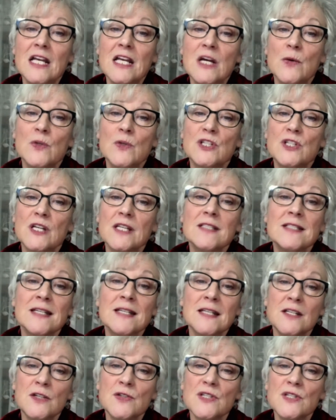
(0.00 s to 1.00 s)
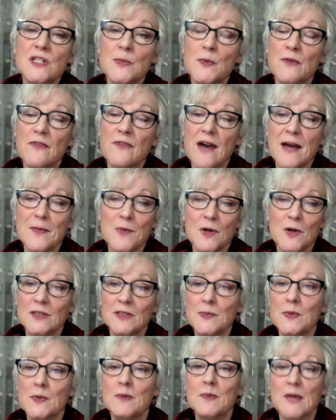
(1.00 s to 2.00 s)
which continues to provide
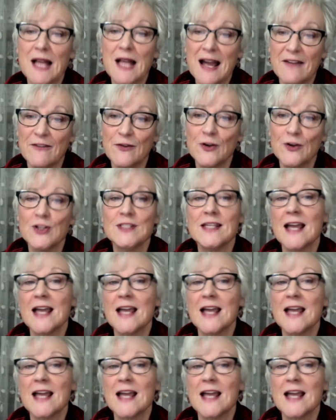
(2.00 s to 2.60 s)
multiple platforms